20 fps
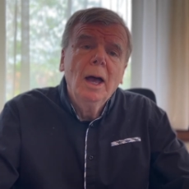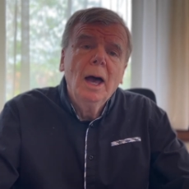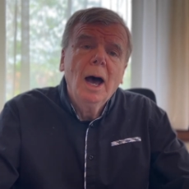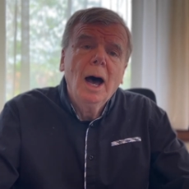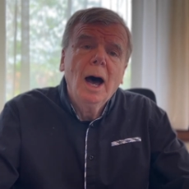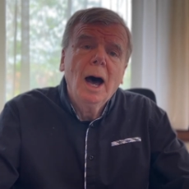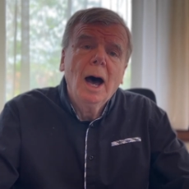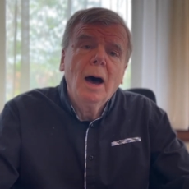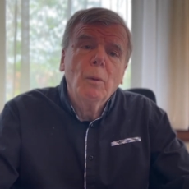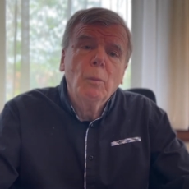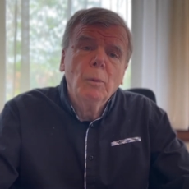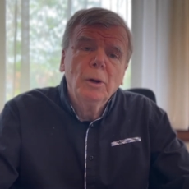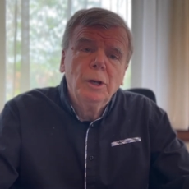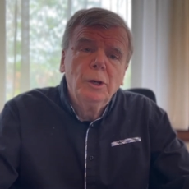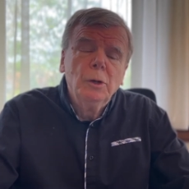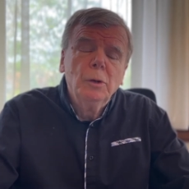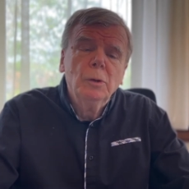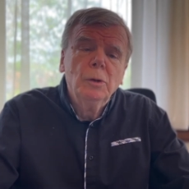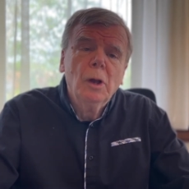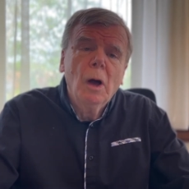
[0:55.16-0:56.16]
Uh, we
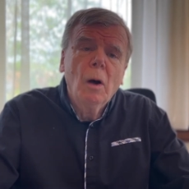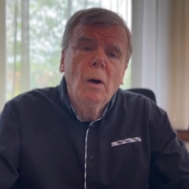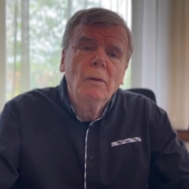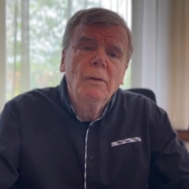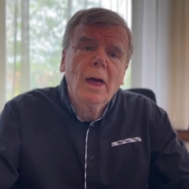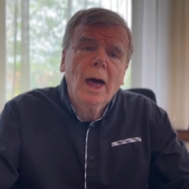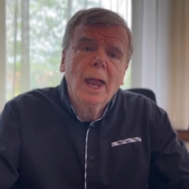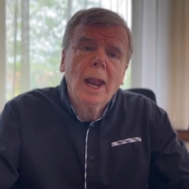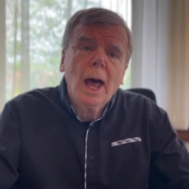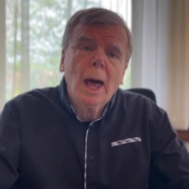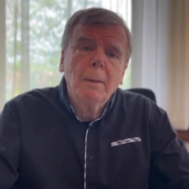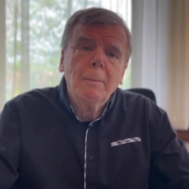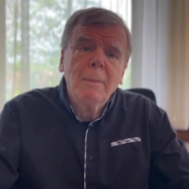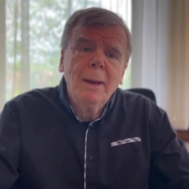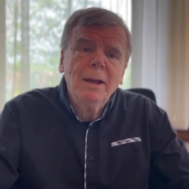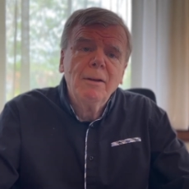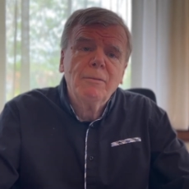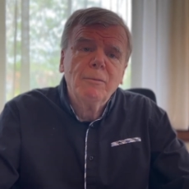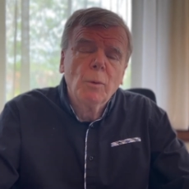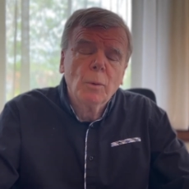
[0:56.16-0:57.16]
do know that on
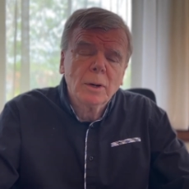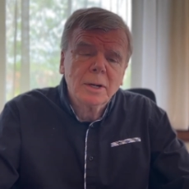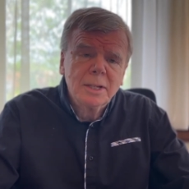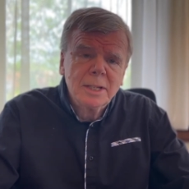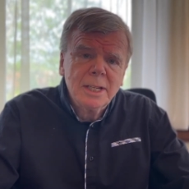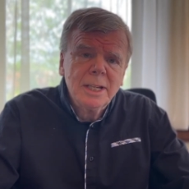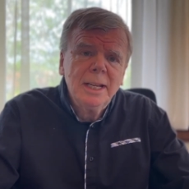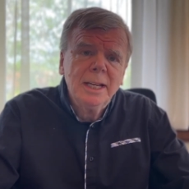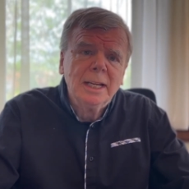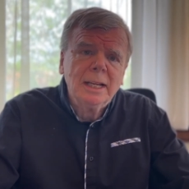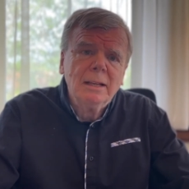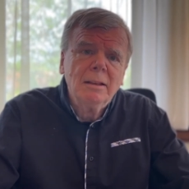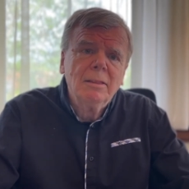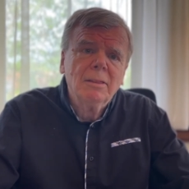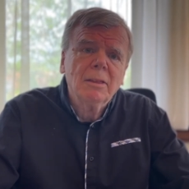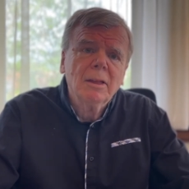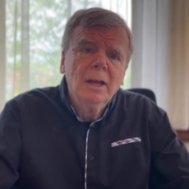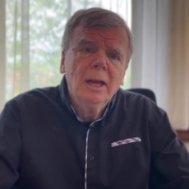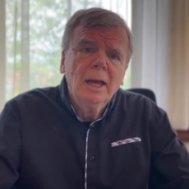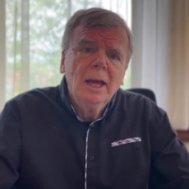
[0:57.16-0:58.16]
May 14th
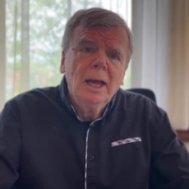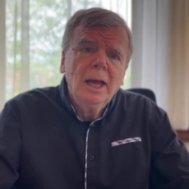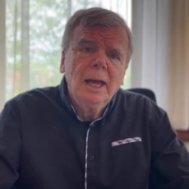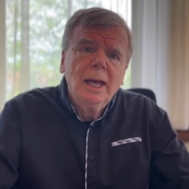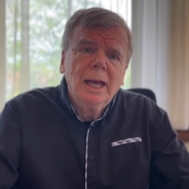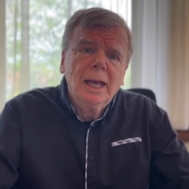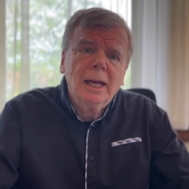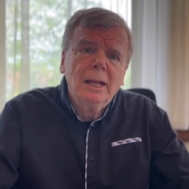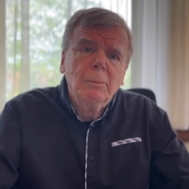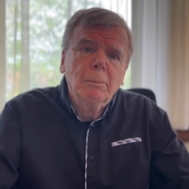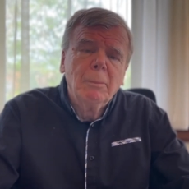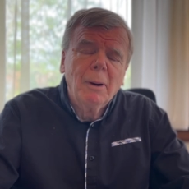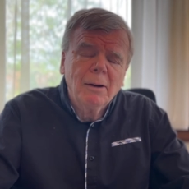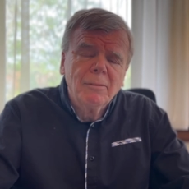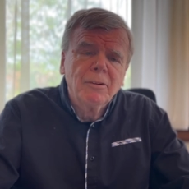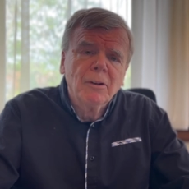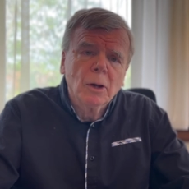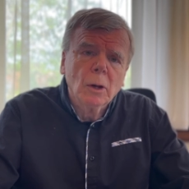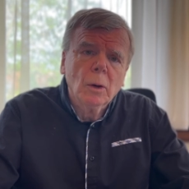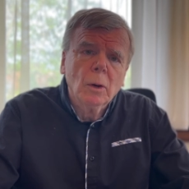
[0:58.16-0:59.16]
in
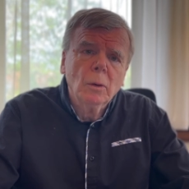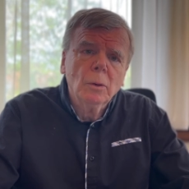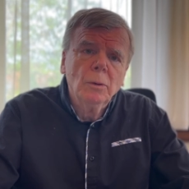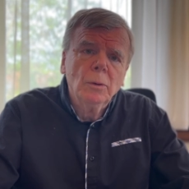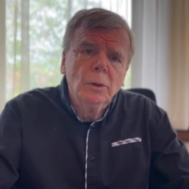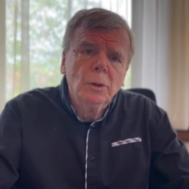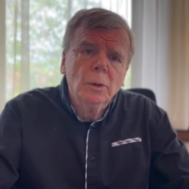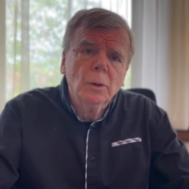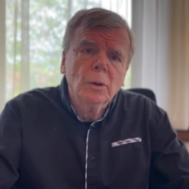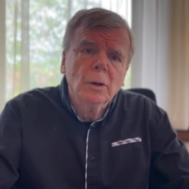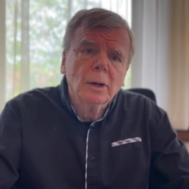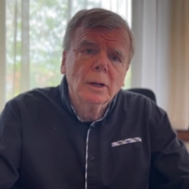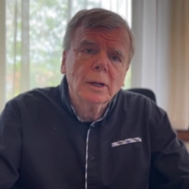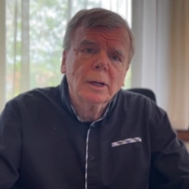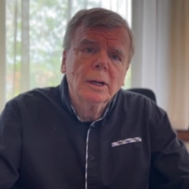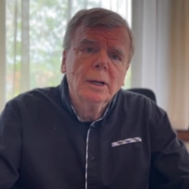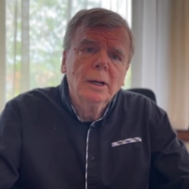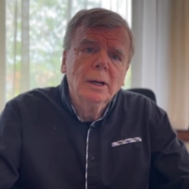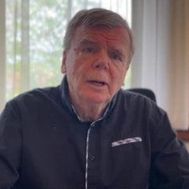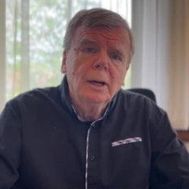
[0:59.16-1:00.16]
Buffalo, New
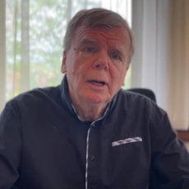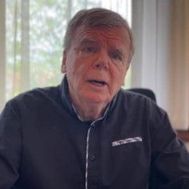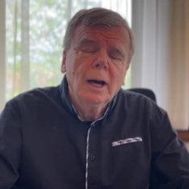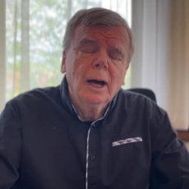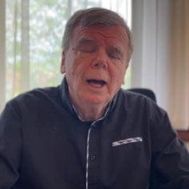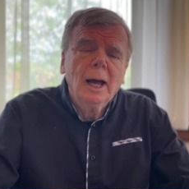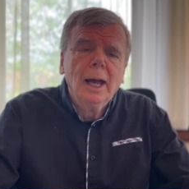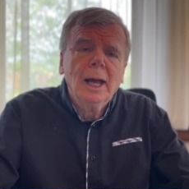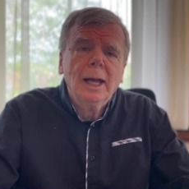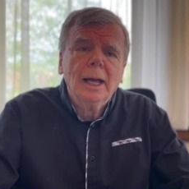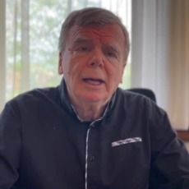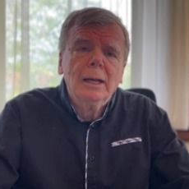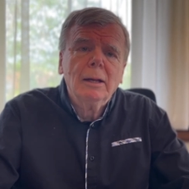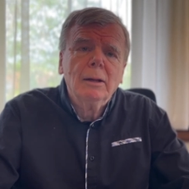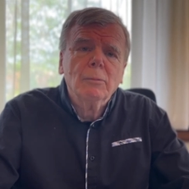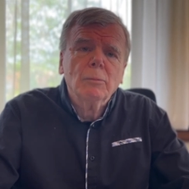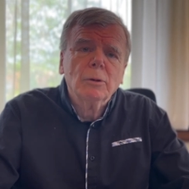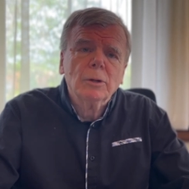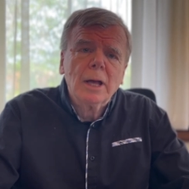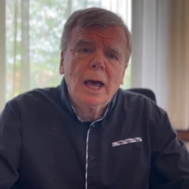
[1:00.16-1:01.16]
York, a,
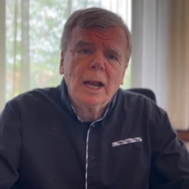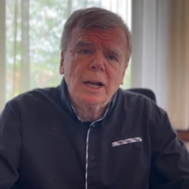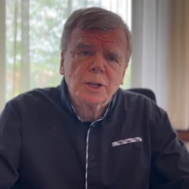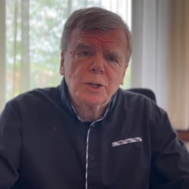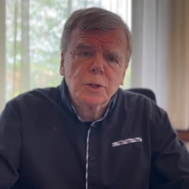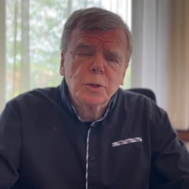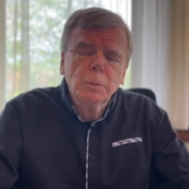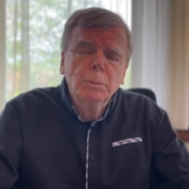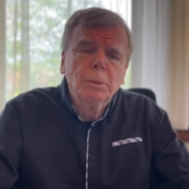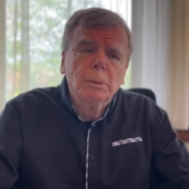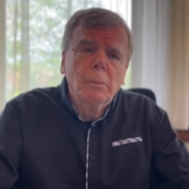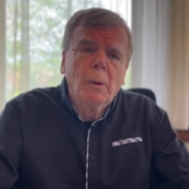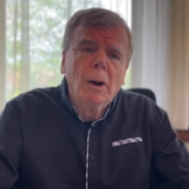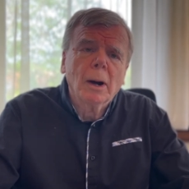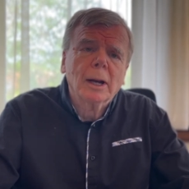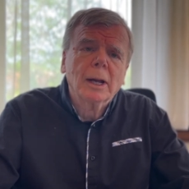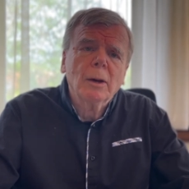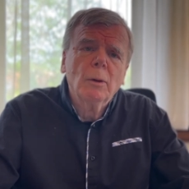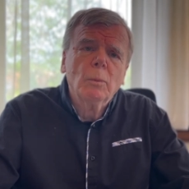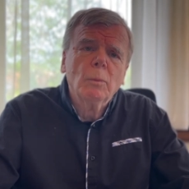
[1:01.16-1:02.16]
at a
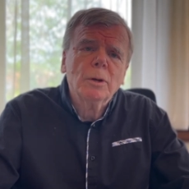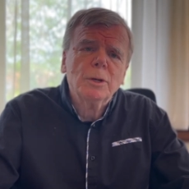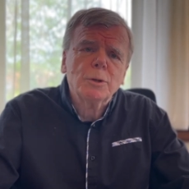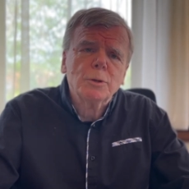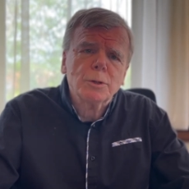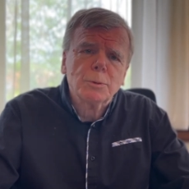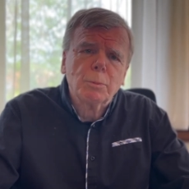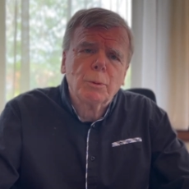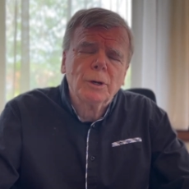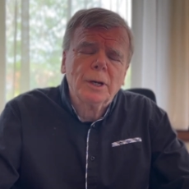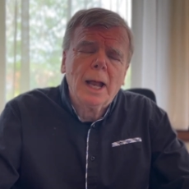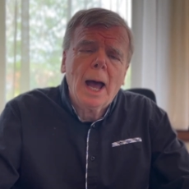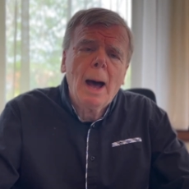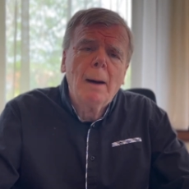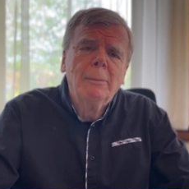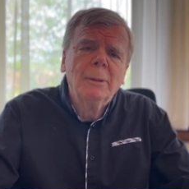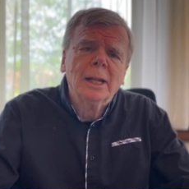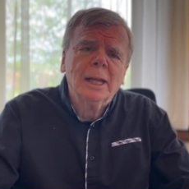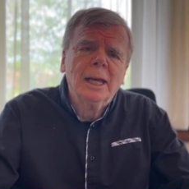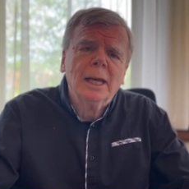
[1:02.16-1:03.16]
supermarket, which was
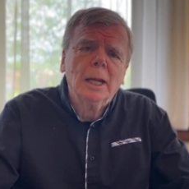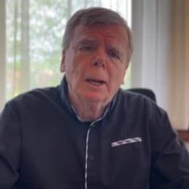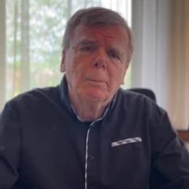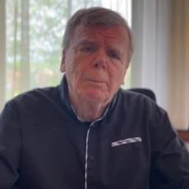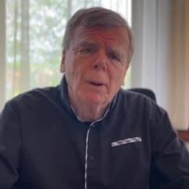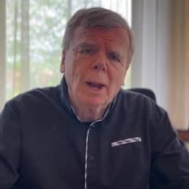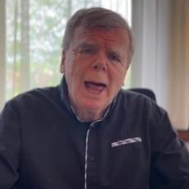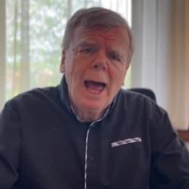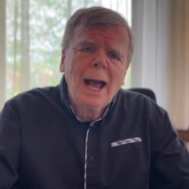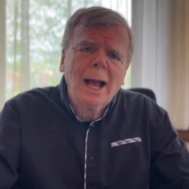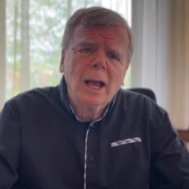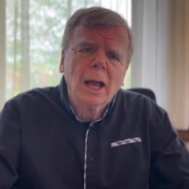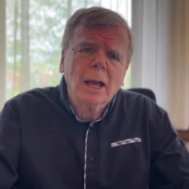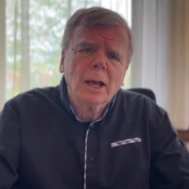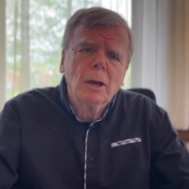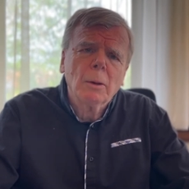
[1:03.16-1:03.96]
predominantly in a black